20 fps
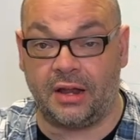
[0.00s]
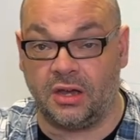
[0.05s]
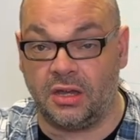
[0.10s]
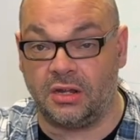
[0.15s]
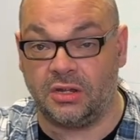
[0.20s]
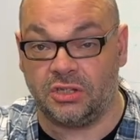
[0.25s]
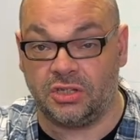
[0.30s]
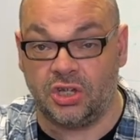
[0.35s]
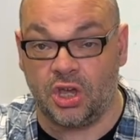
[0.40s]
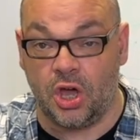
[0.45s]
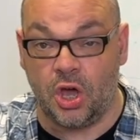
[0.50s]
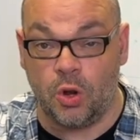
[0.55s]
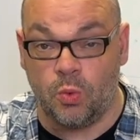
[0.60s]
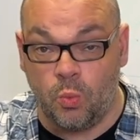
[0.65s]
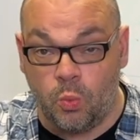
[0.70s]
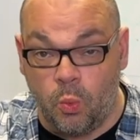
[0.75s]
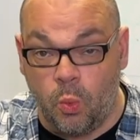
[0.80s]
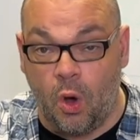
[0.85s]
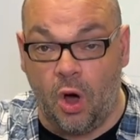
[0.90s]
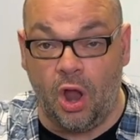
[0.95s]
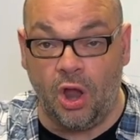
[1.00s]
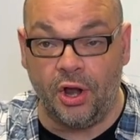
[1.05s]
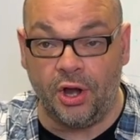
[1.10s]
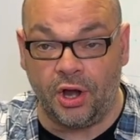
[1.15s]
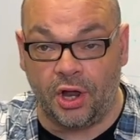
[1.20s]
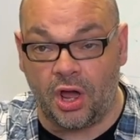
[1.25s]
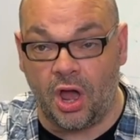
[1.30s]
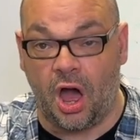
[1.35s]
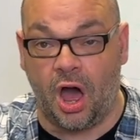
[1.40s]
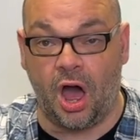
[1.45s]
I'm going to turn one
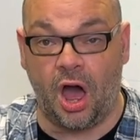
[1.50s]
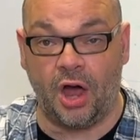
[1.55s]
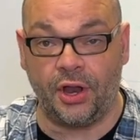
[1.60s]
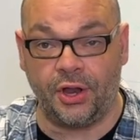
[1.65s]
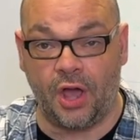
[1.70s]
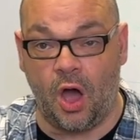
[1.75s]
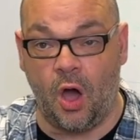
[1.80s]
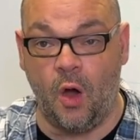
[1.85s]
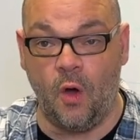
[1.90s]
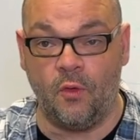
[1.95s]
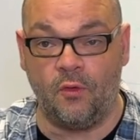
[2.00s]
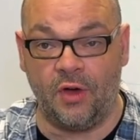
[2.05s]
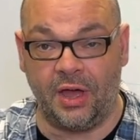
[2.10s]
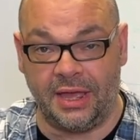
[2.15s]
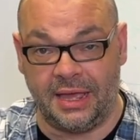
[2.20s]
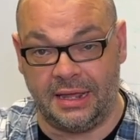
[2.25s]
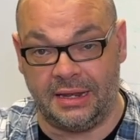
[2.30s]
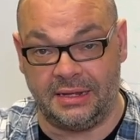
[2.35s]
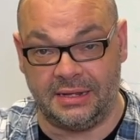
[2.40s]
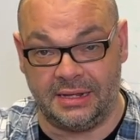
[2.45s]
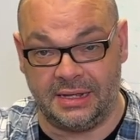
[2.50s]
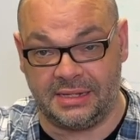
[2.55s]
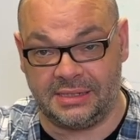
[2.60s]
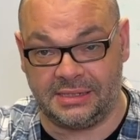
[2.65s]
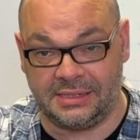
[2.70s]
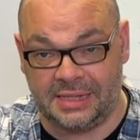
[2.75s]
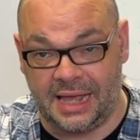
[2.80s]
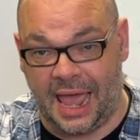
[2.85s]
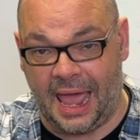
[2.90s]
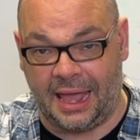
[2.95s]
card over in this
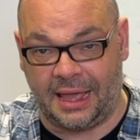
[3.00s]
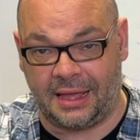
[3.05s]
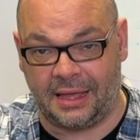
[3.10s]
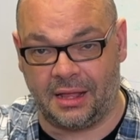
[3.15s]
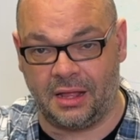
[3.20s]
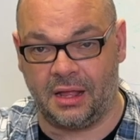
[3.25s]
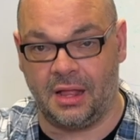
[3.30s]
deck.